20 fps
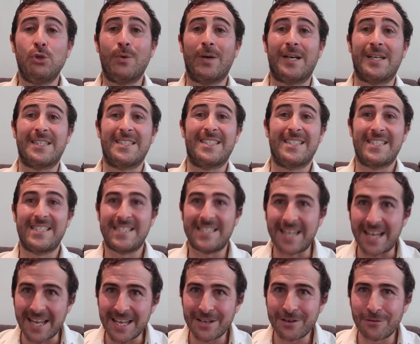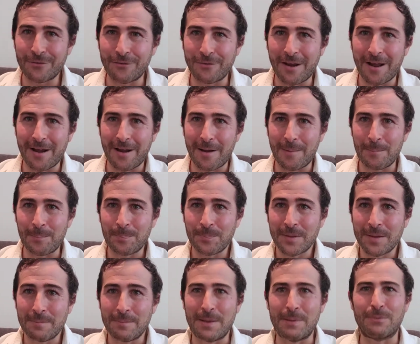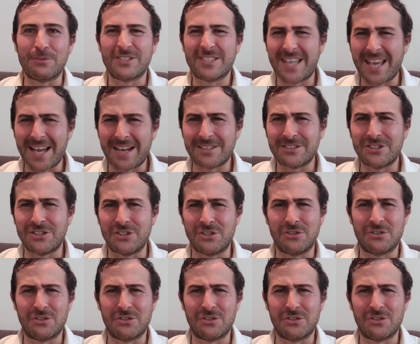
you are staying on um, people's couches,